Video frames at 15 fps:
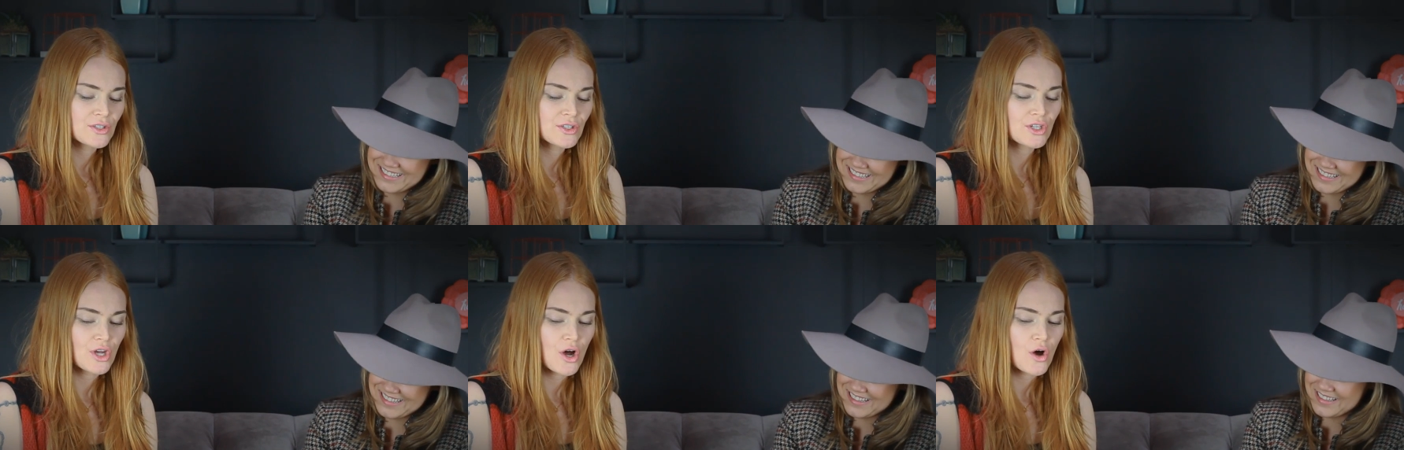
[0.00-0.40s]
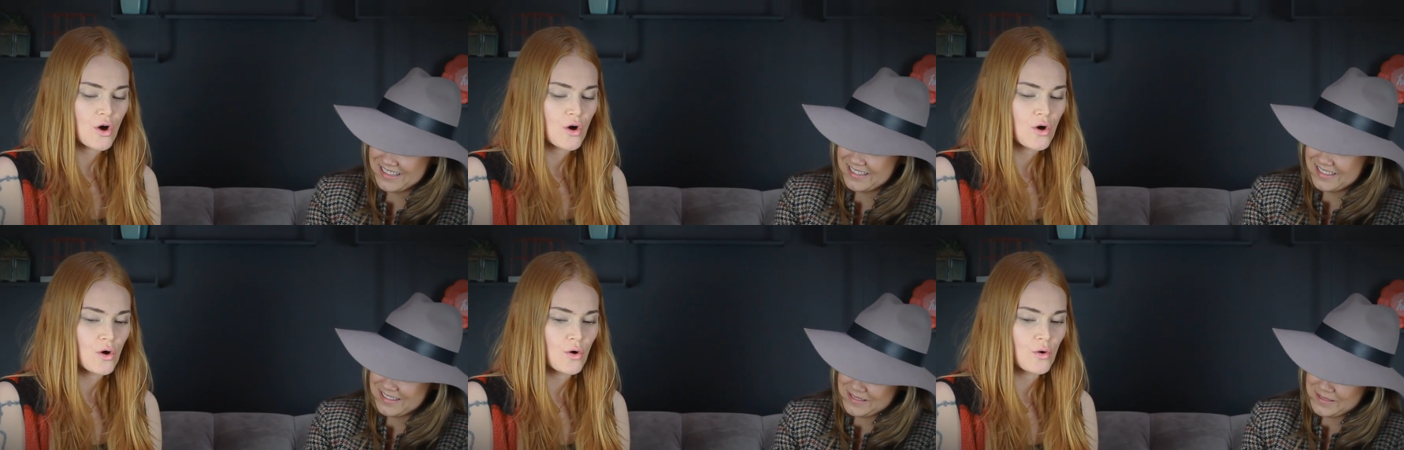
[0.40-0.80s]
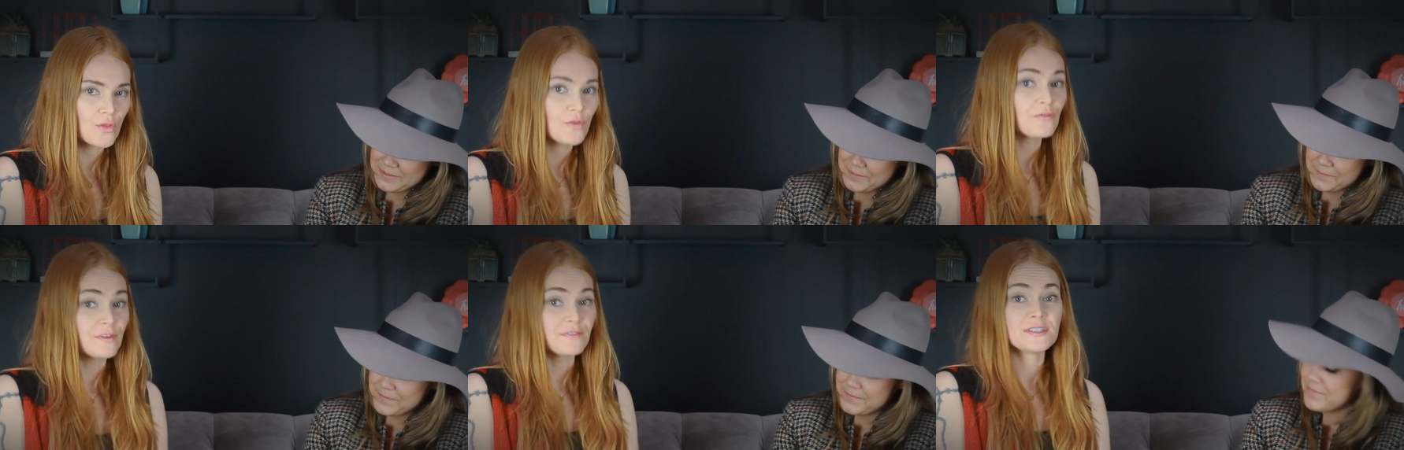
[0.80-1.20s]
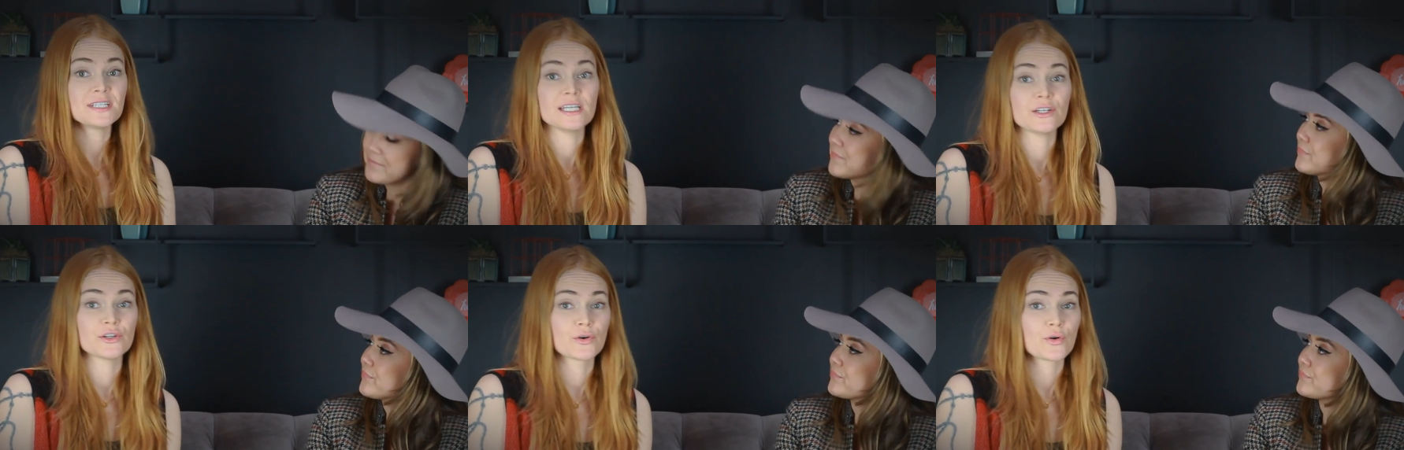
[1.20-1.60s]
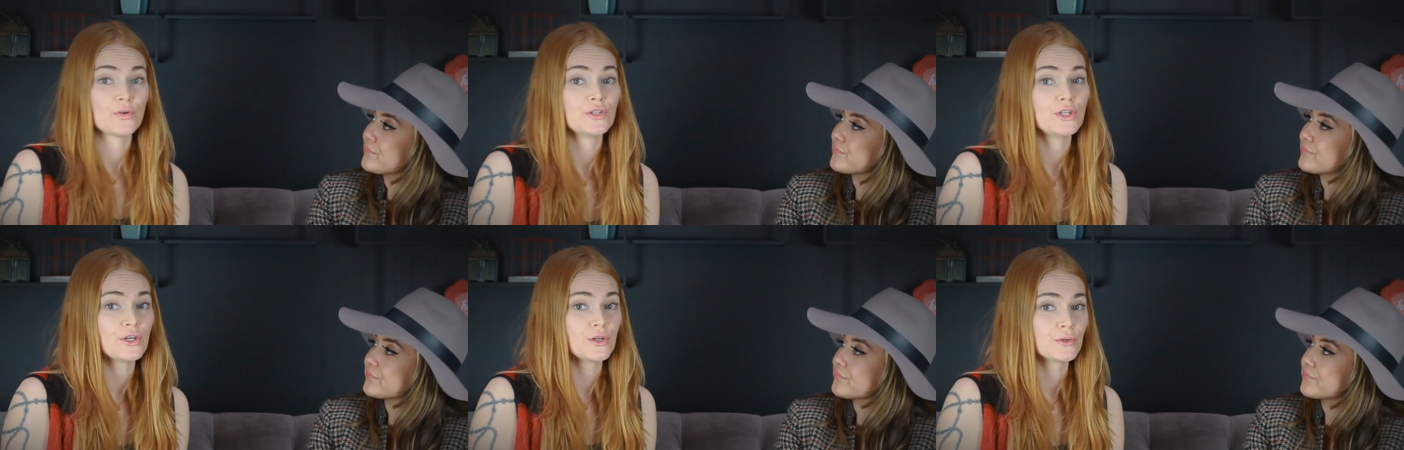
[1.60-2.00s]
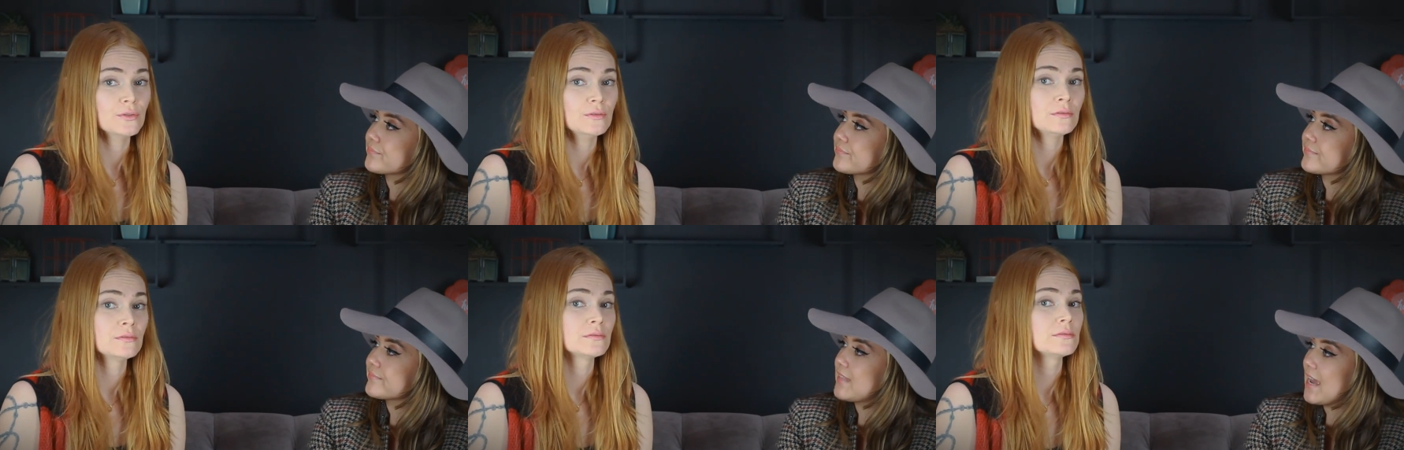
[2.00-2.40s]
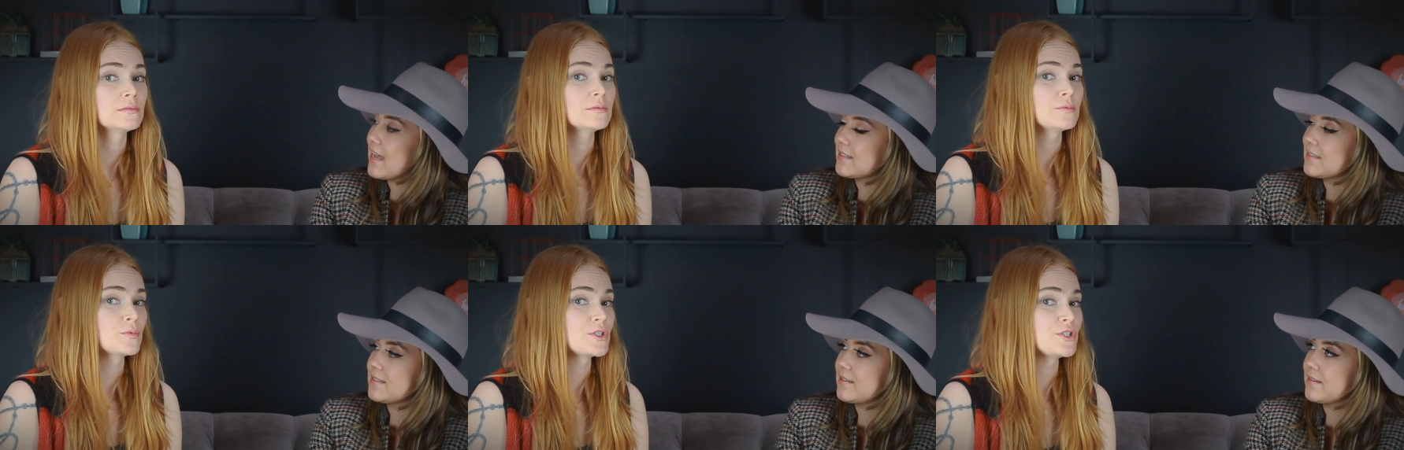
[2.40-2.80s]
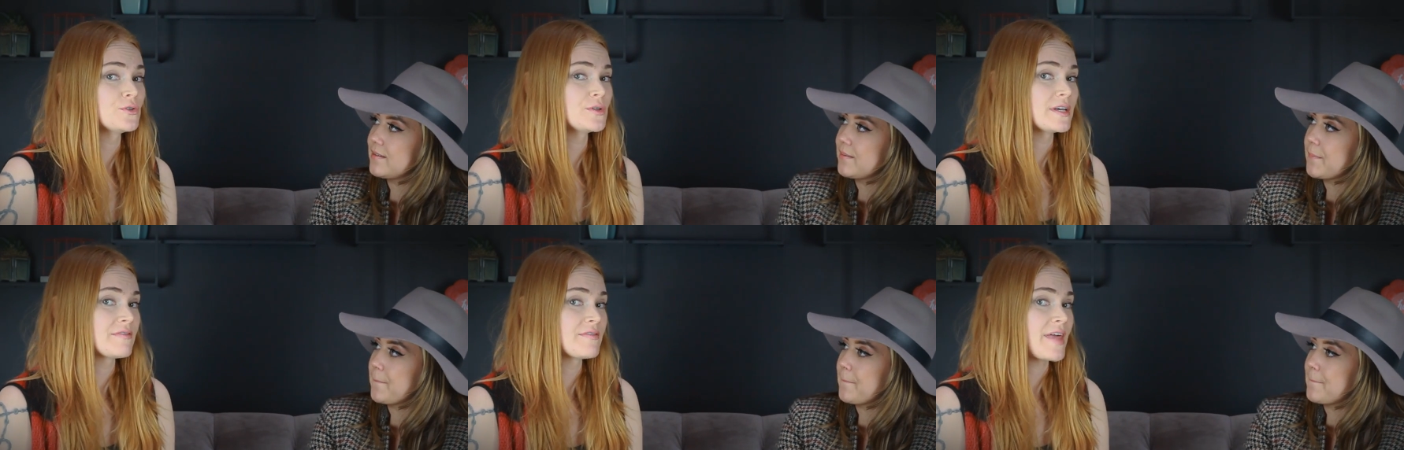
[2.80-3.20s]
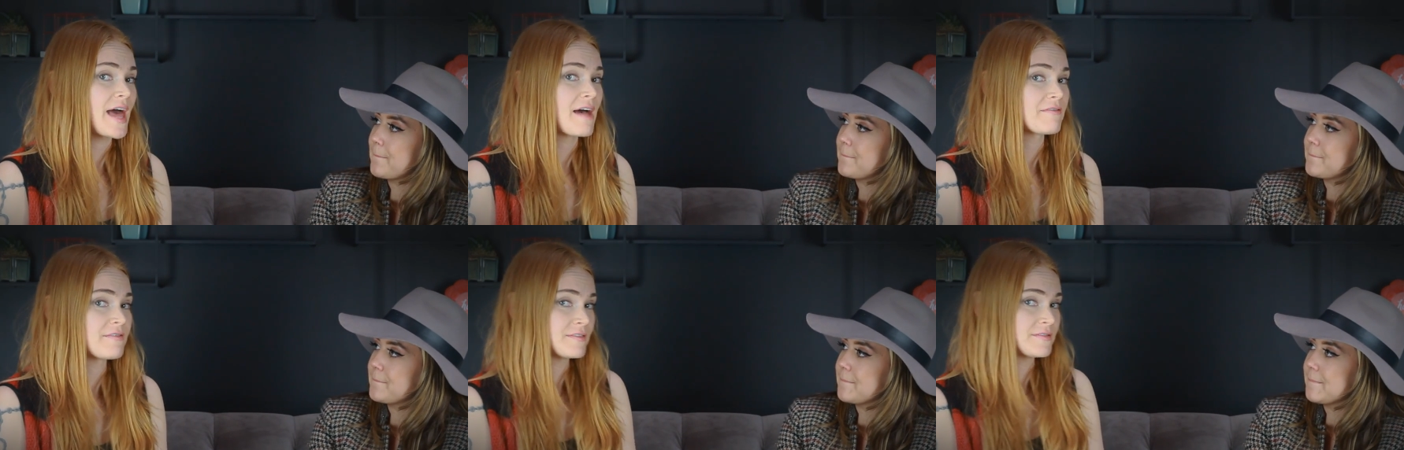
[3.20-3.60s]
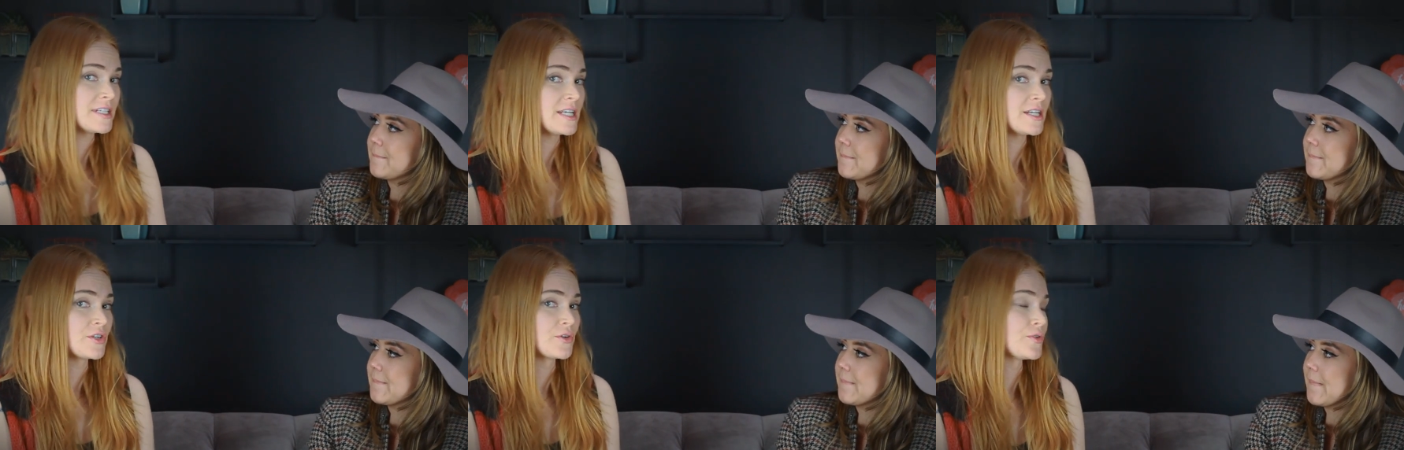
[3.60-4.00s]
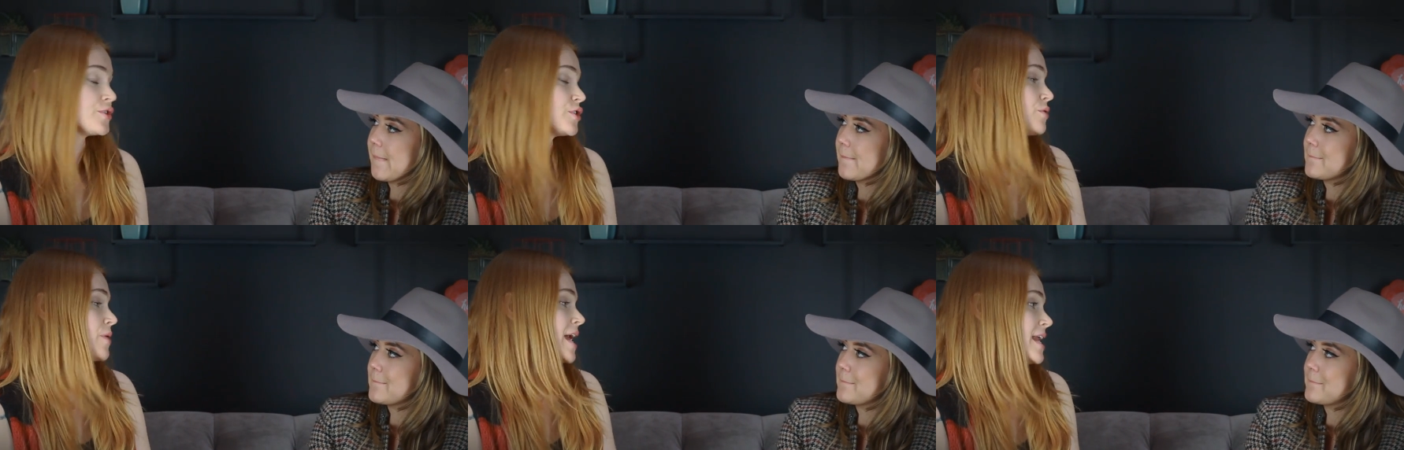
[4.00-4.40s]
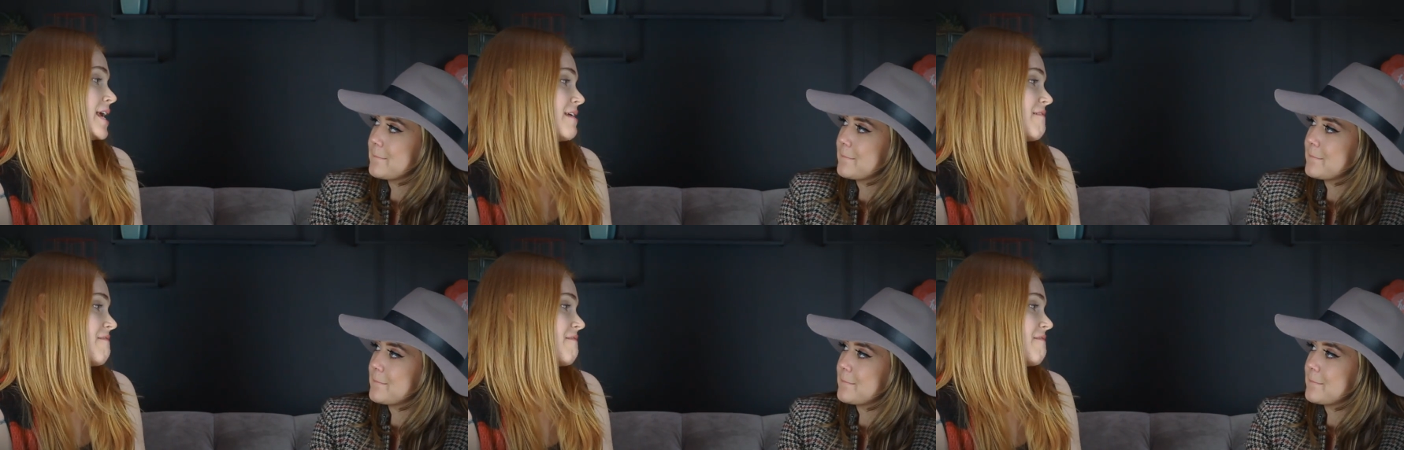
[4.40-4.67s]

Speaker 1: So the 15-year-old you, yes. Would you give that 15-year-old you any